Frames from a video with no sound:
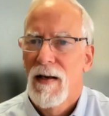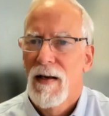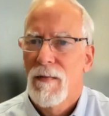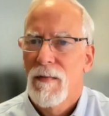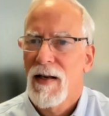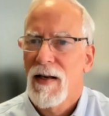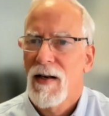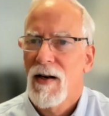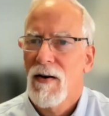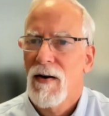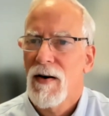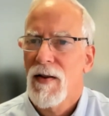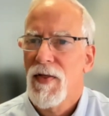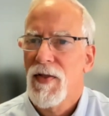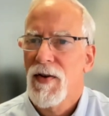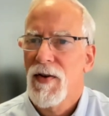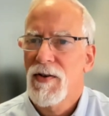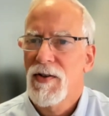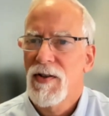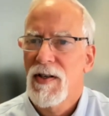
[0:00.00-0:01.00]
My current
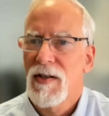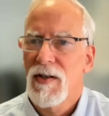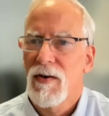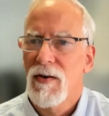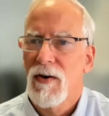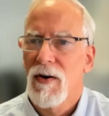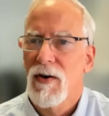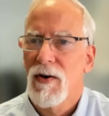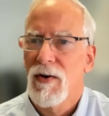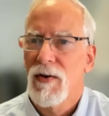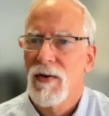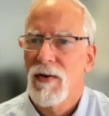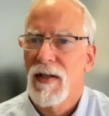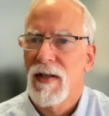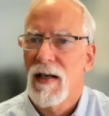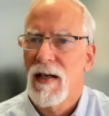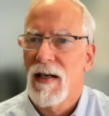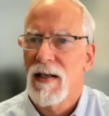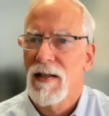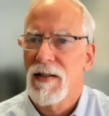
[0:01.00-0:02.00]
13 year
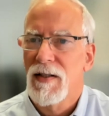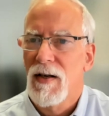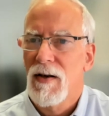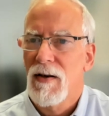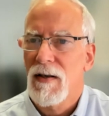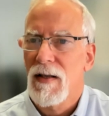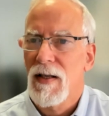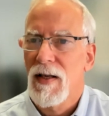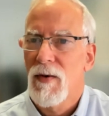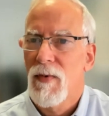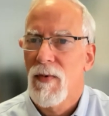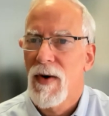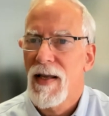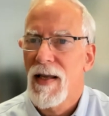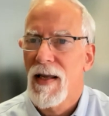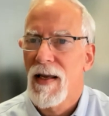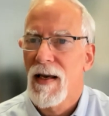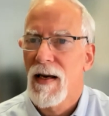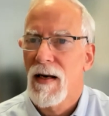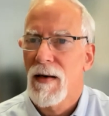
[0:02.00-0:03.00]
old uh, is currently
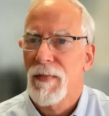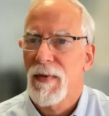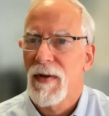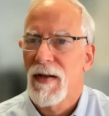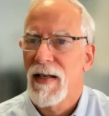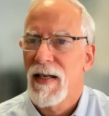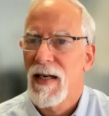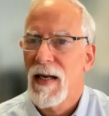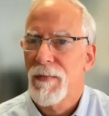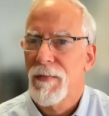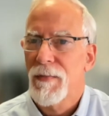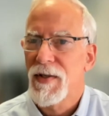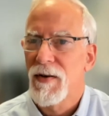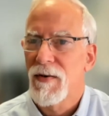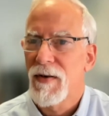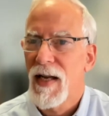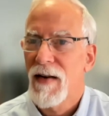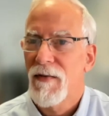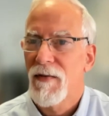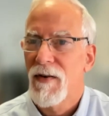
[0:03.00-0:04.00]
waking up in an
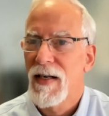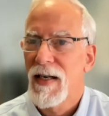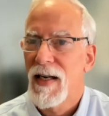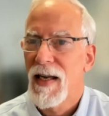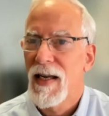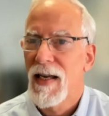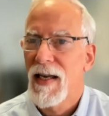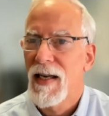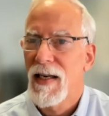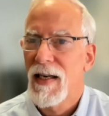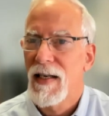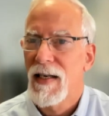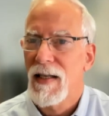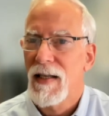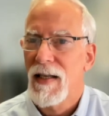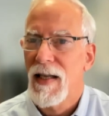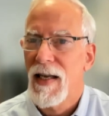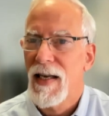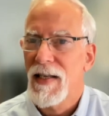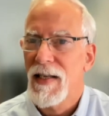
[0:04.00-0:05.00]
episode every day, and it
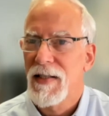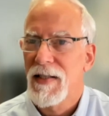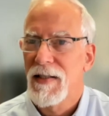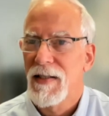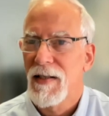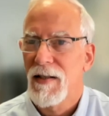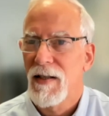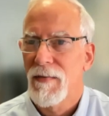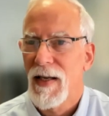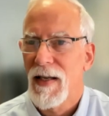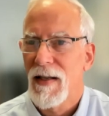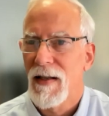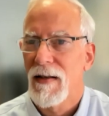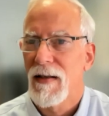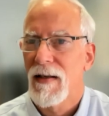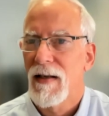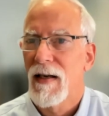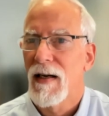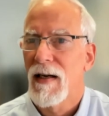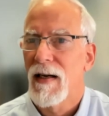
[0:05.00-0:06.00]
lasts until about
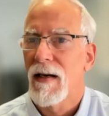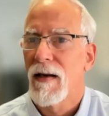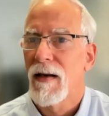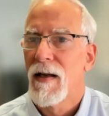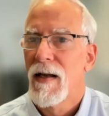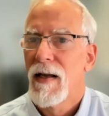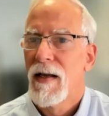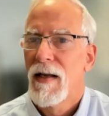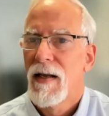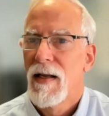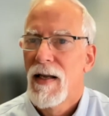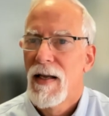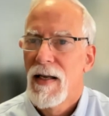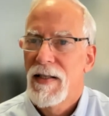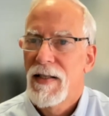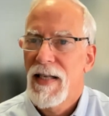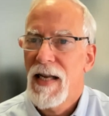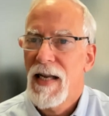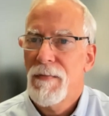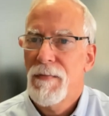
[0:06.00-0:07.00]
uh,
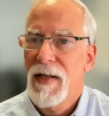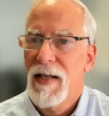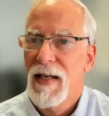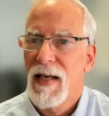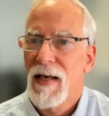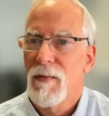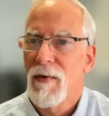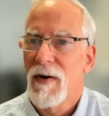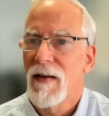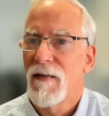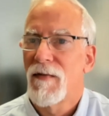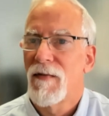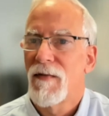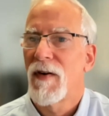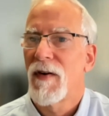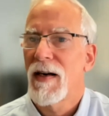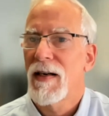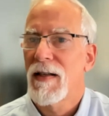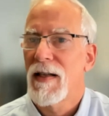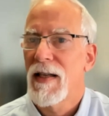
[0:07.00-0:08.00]
10 p.m. when he
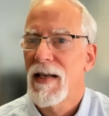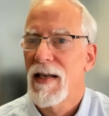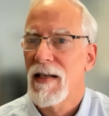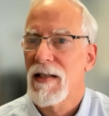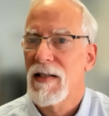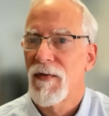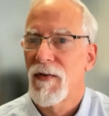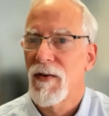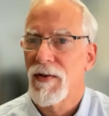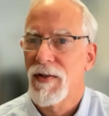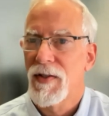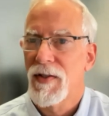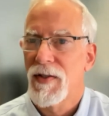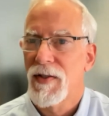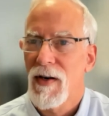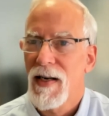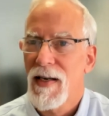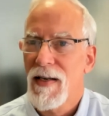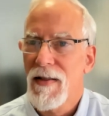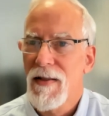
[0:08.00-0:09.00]
finally gets full
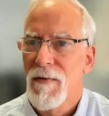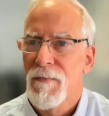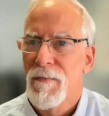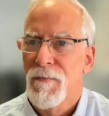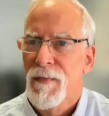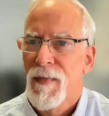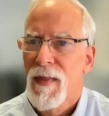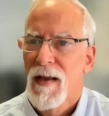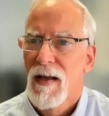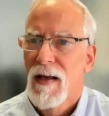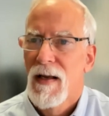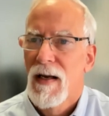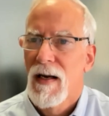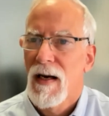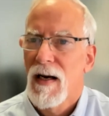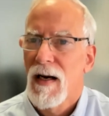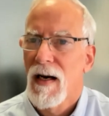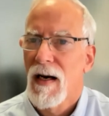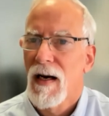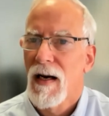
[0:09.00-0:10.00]
strength,
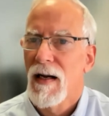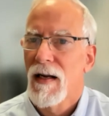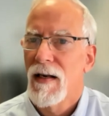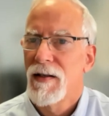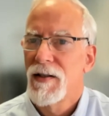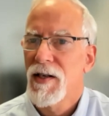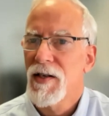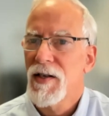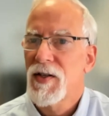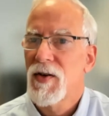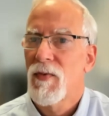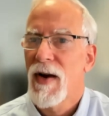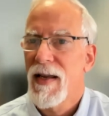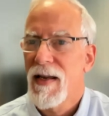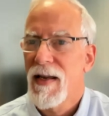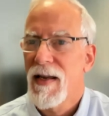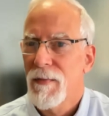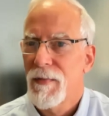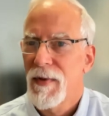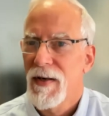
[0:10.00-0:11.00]
uh, just to
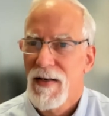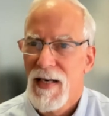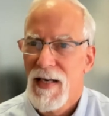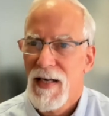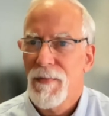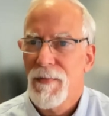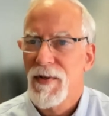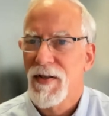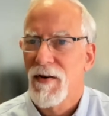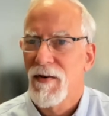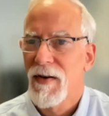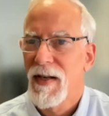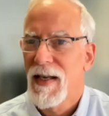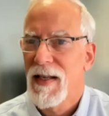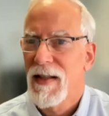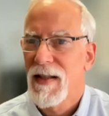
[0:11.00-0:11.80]
wake up in an episode again